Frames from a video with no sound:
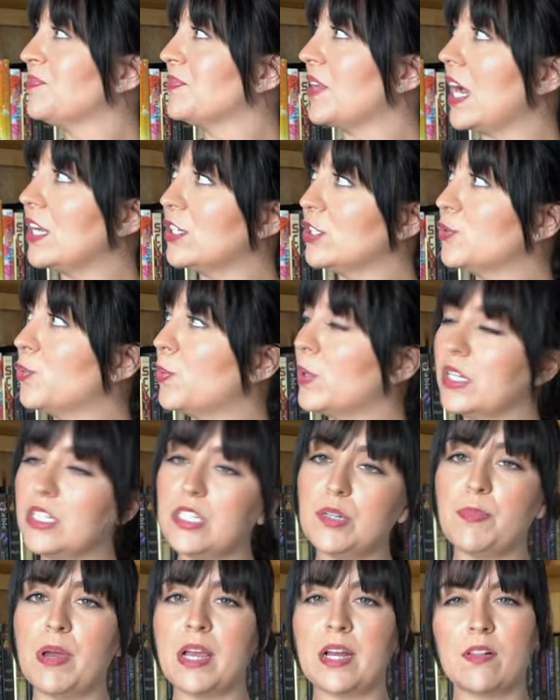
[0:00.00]
I just wanted
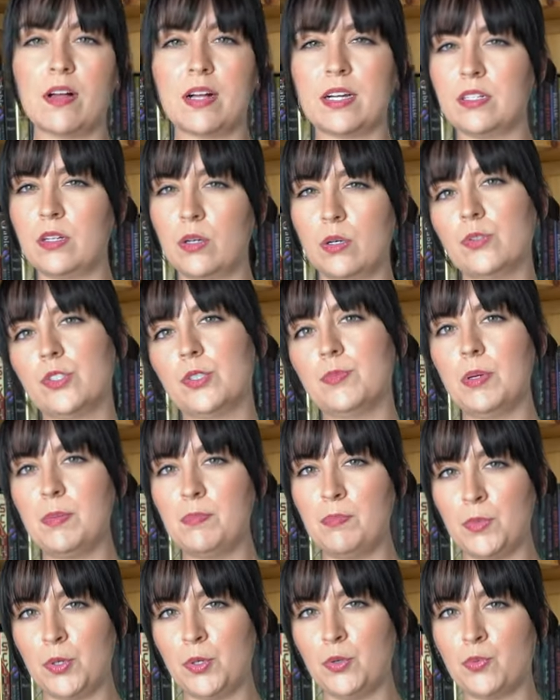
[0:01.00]
to make like an ultimate
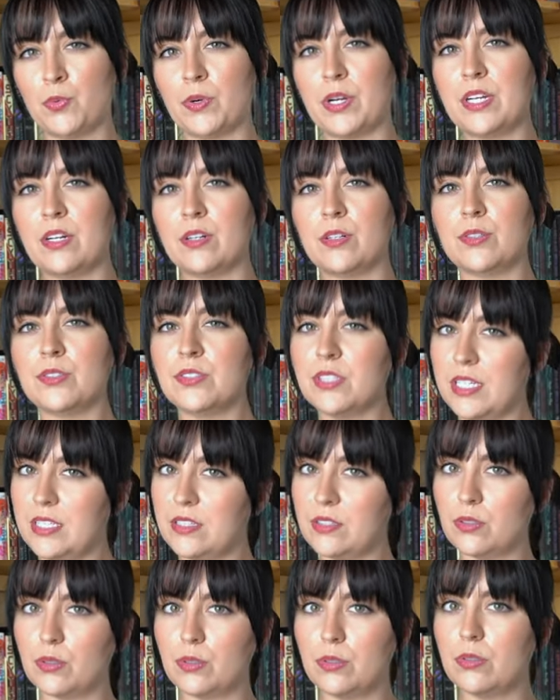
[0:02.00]
mood reader
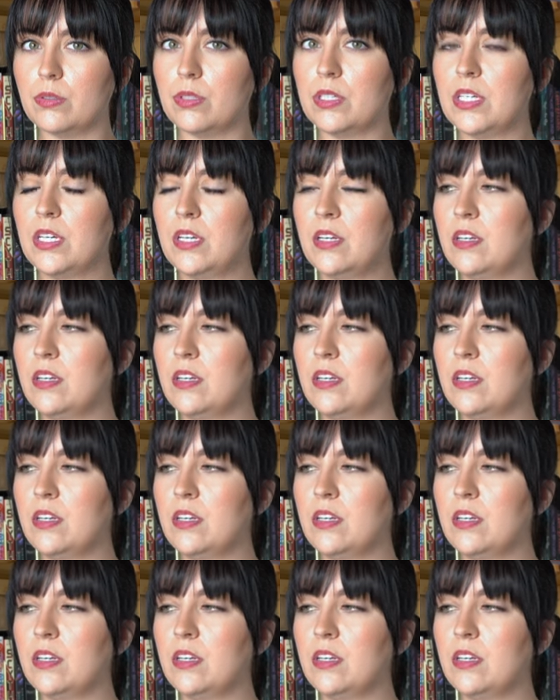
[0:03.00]
seasonal